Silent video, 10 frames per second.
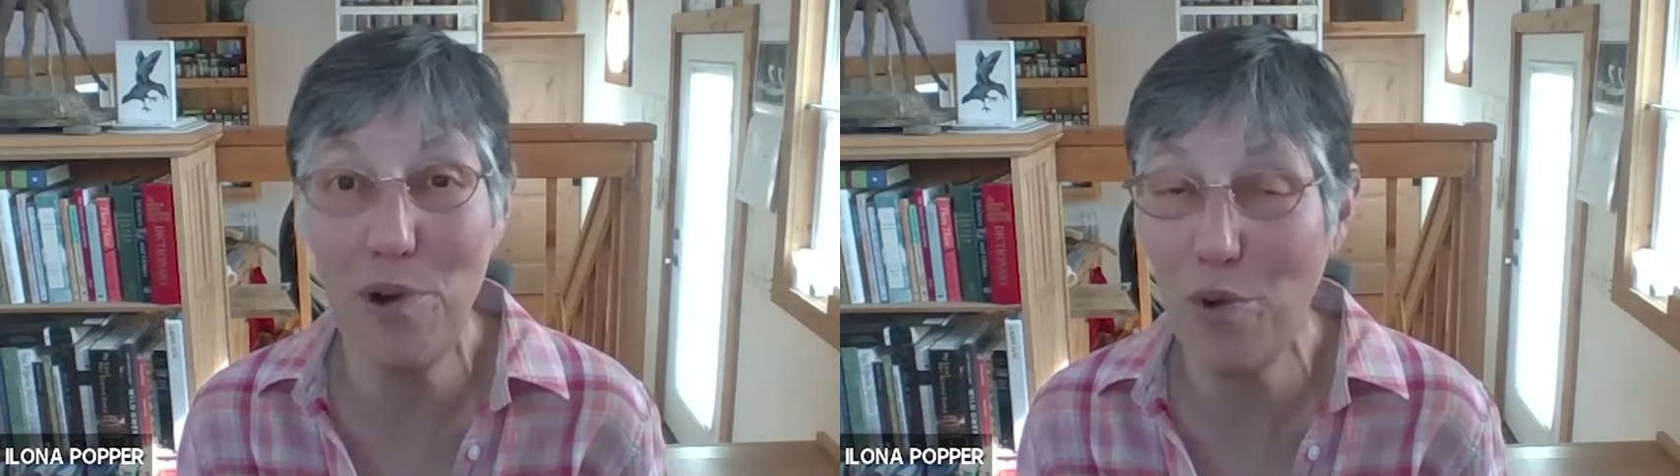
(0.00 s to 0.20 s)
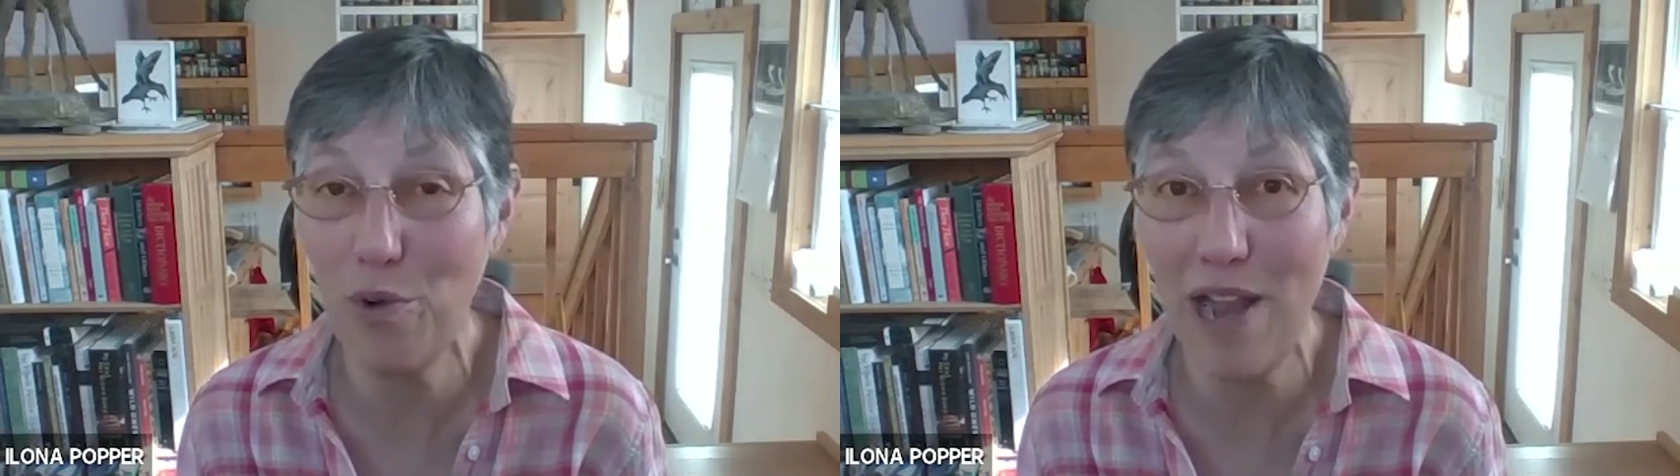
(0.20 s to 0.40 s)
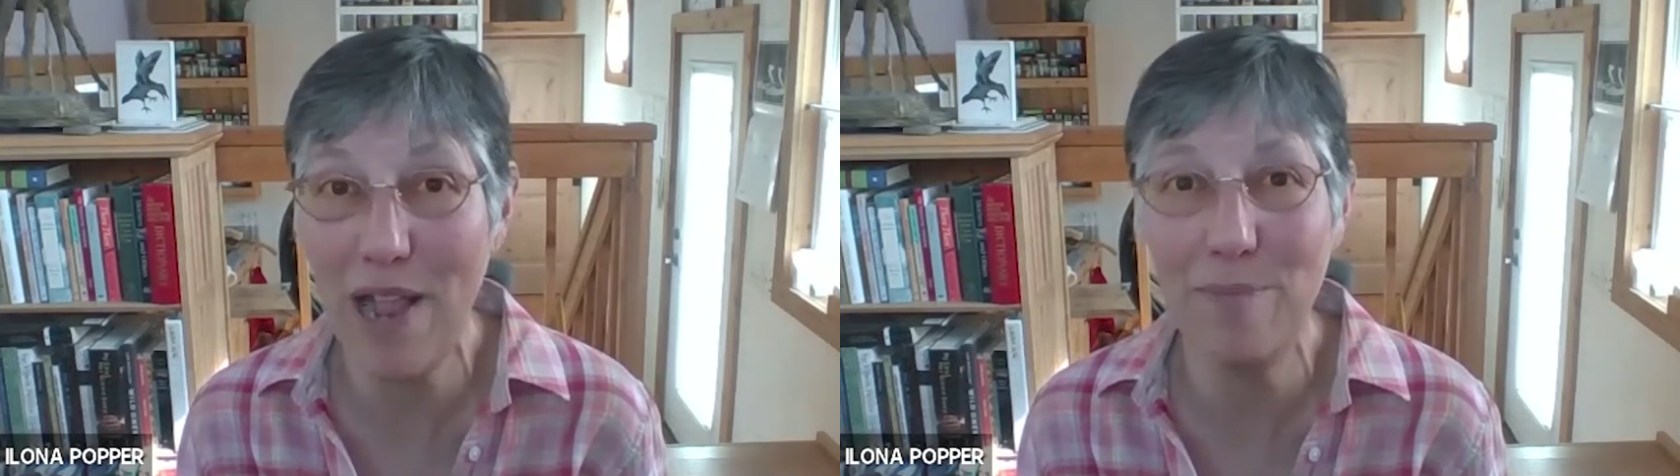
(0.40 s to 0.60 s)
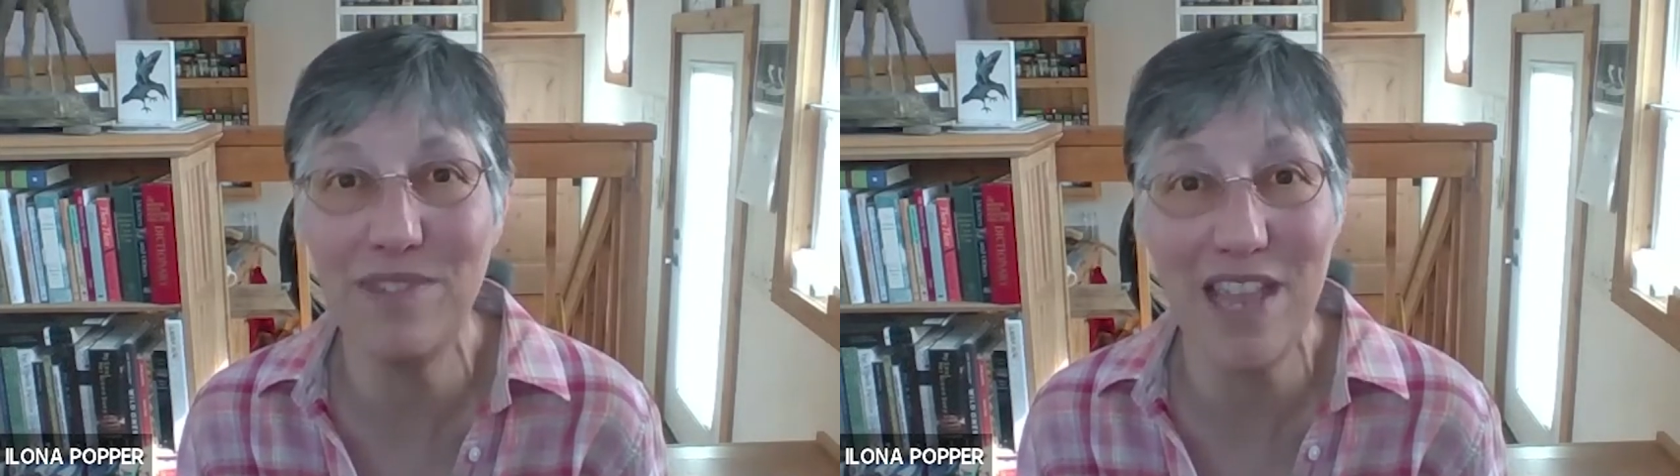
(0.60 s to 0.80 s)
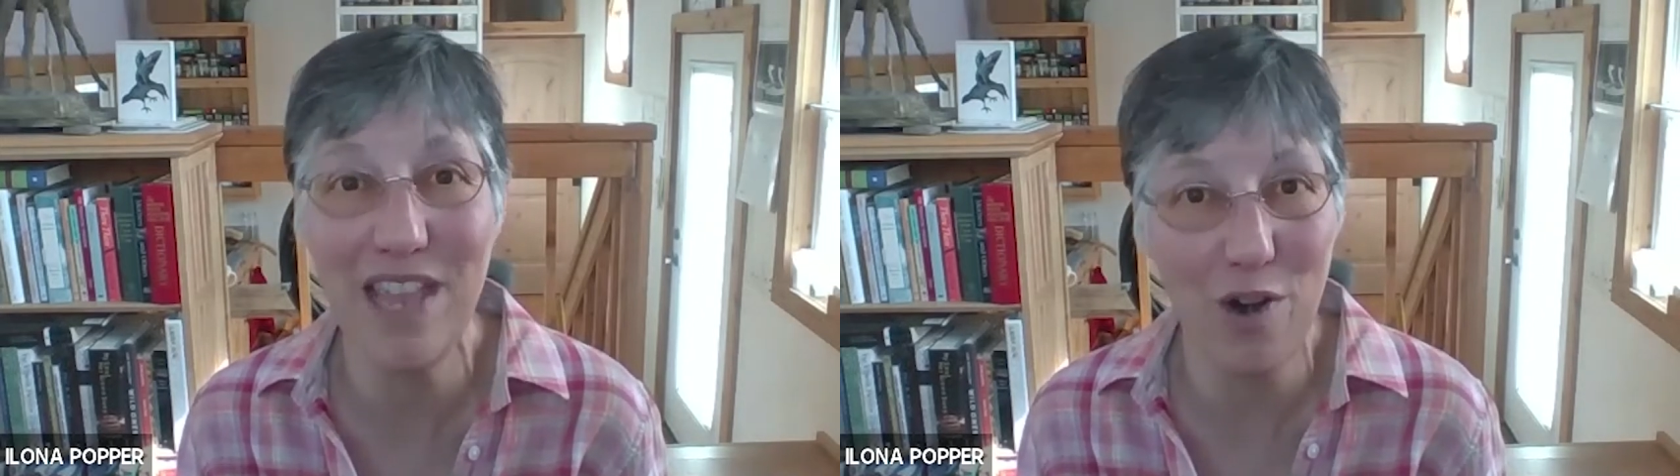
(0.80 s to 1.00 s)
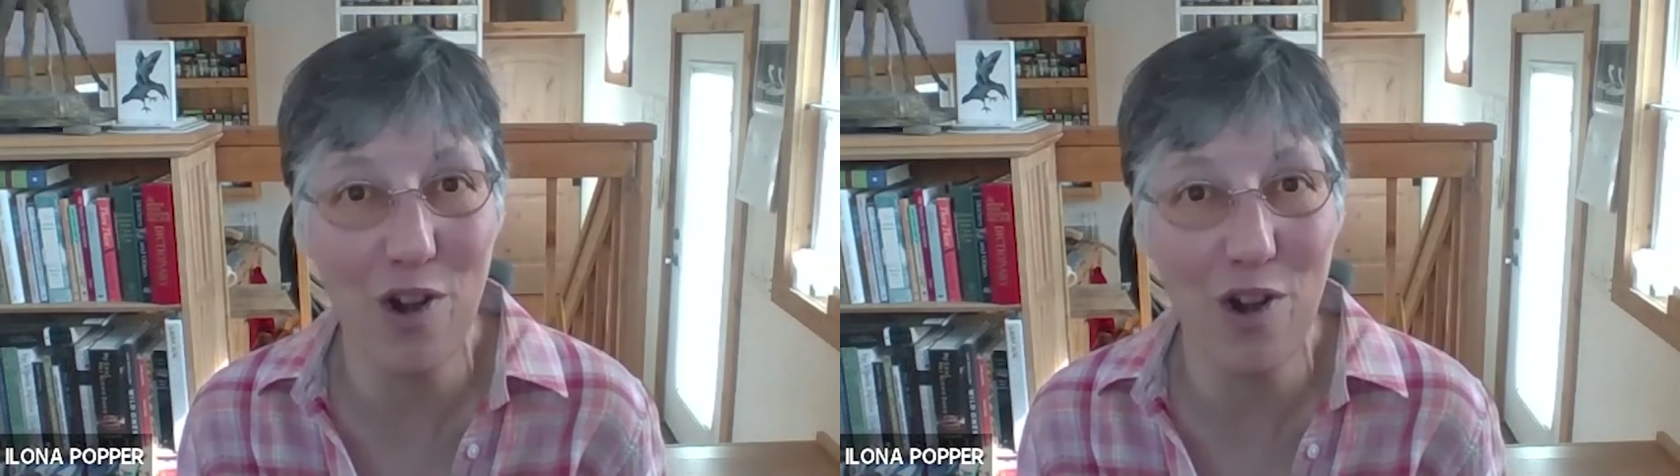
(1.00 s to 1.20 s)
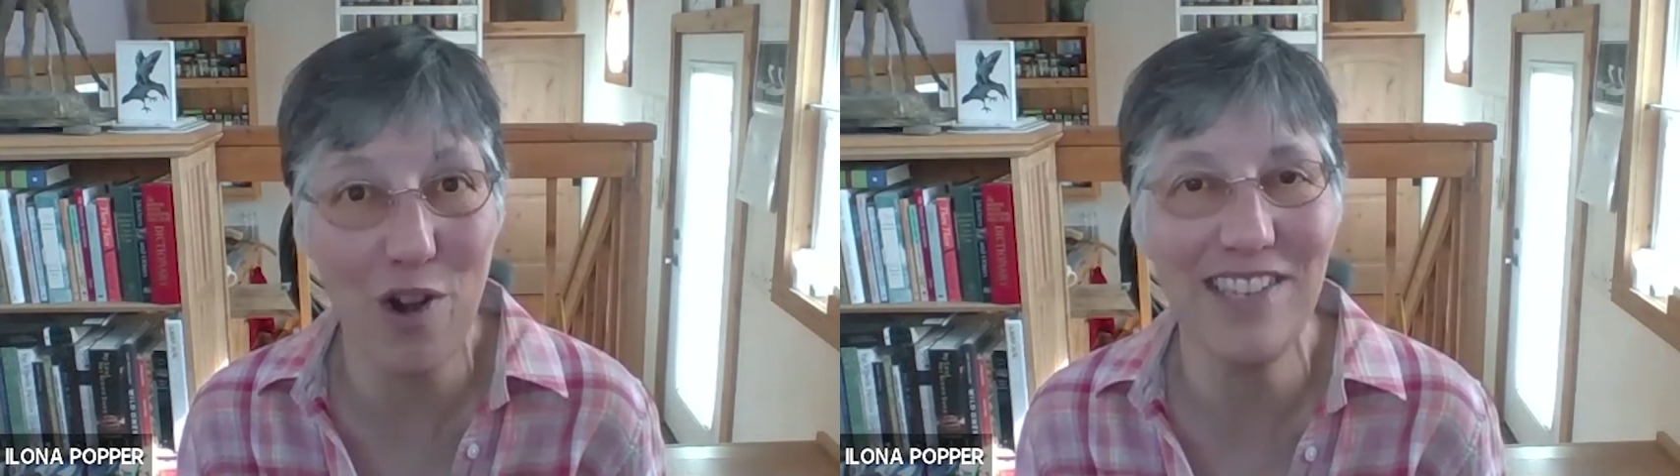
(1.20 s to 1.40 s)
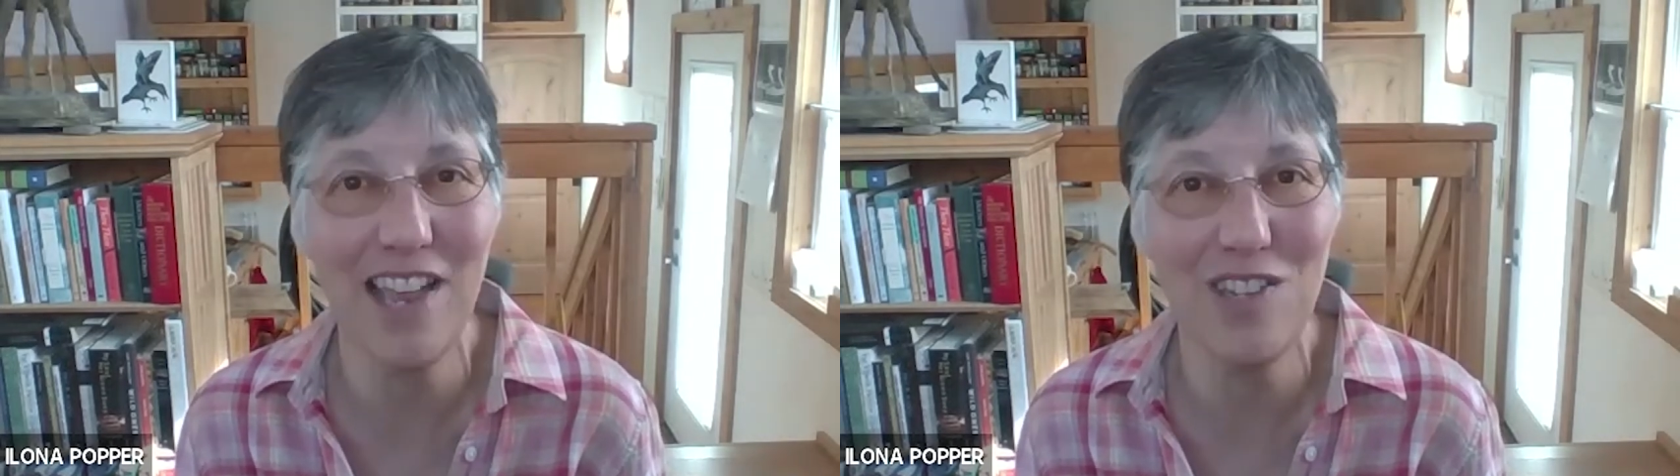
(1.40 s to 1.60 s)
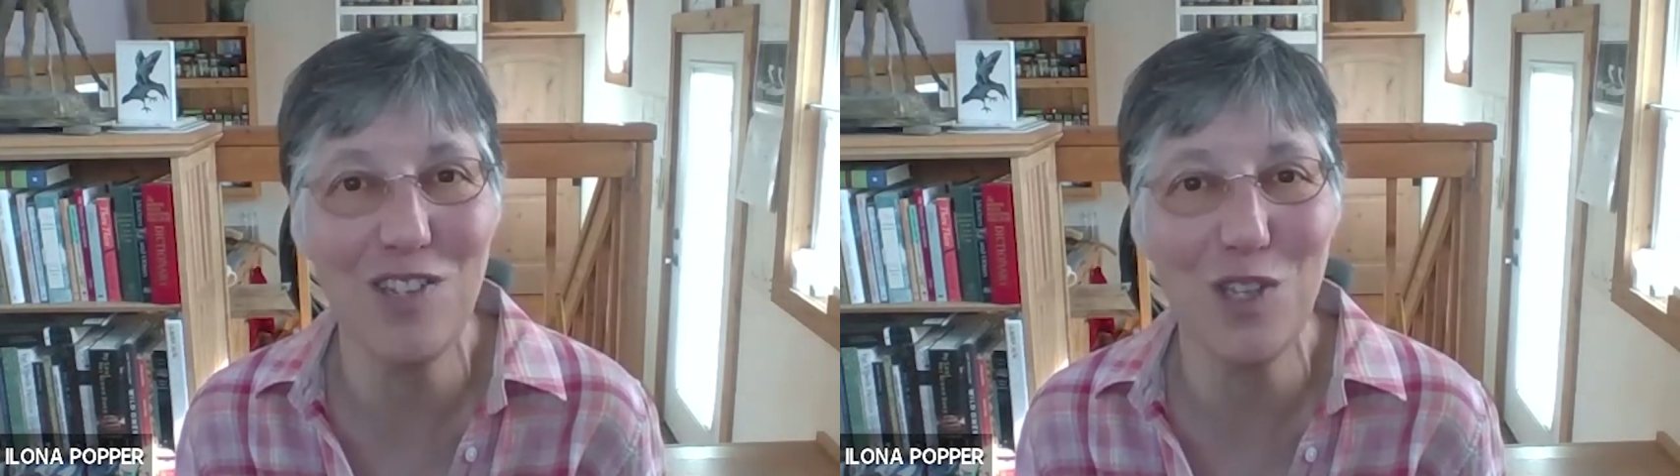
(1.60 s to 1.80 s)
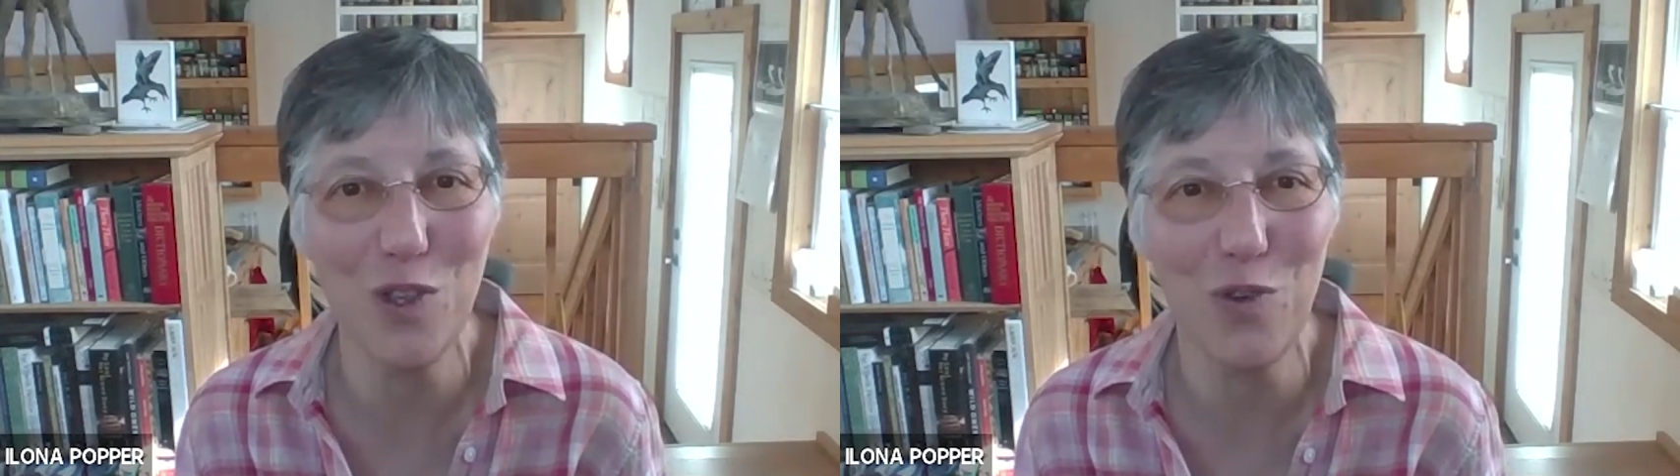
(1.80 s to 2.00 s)
programs there on the site
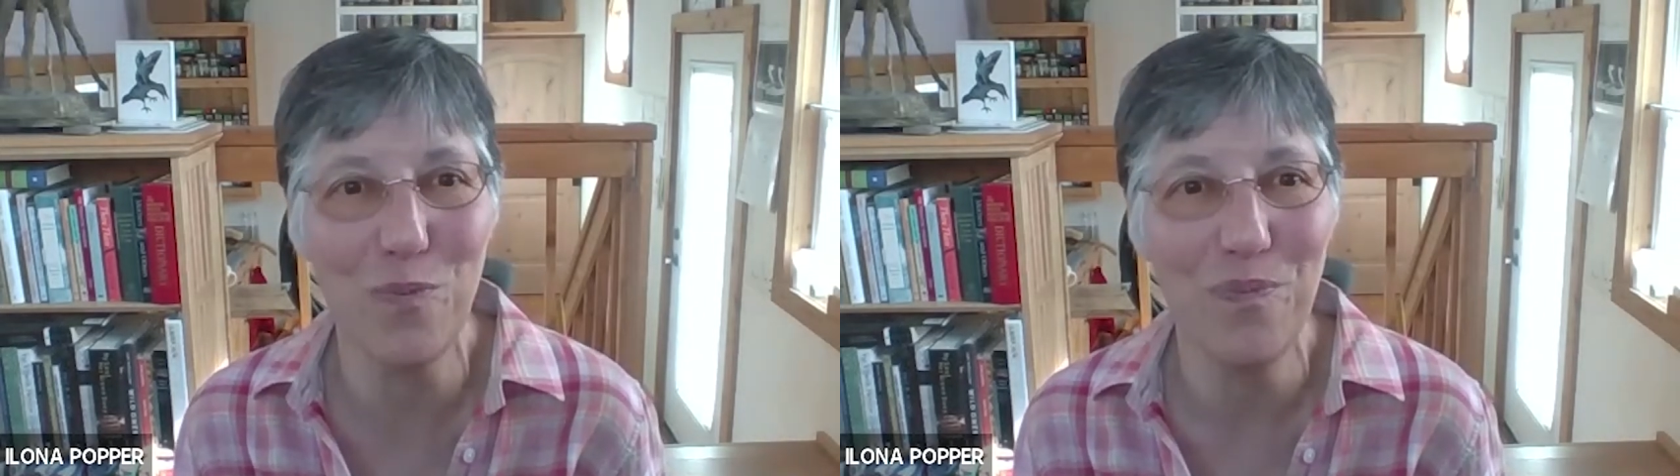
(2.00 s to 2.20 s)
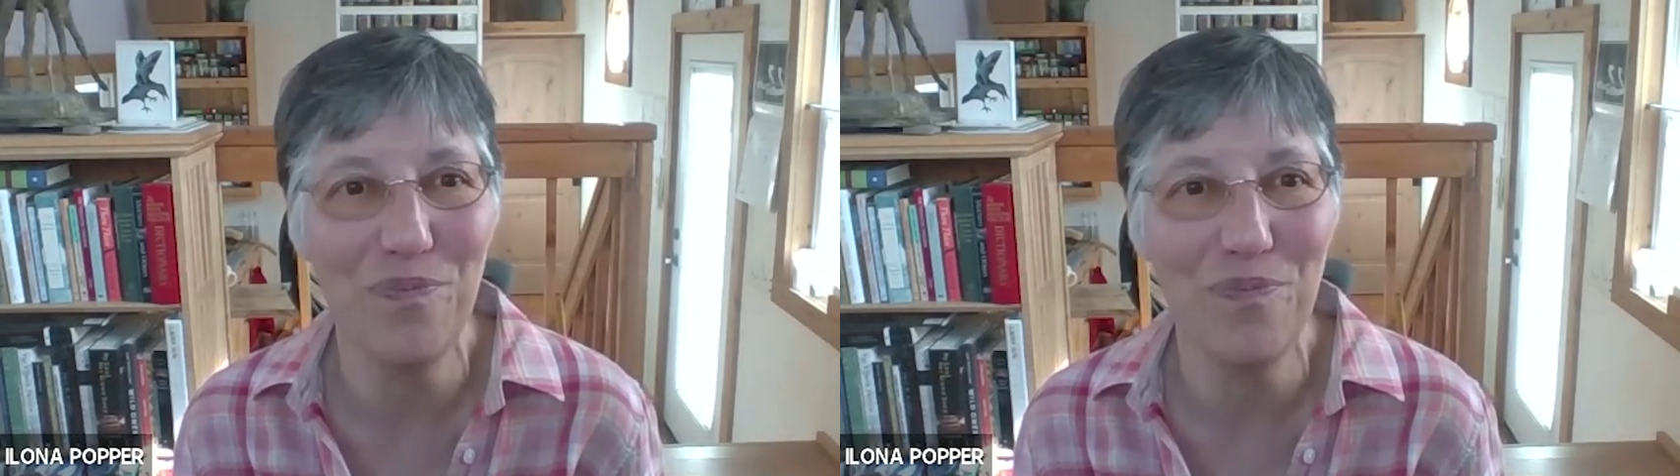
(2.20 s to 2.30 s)
too.